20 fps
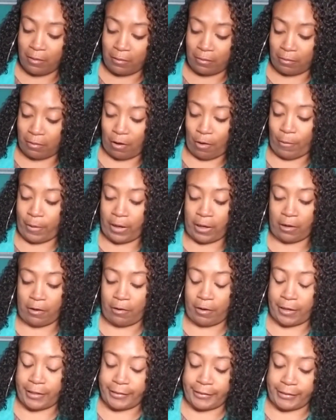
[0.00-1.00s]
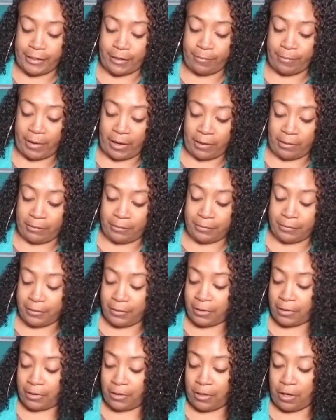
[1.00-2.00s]
going crazy about
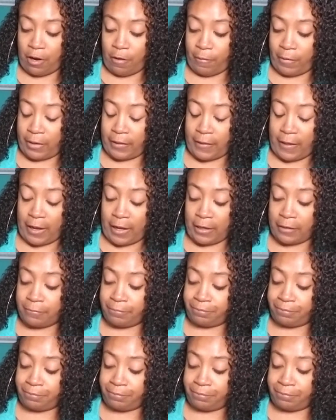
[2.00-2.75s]
knowing that.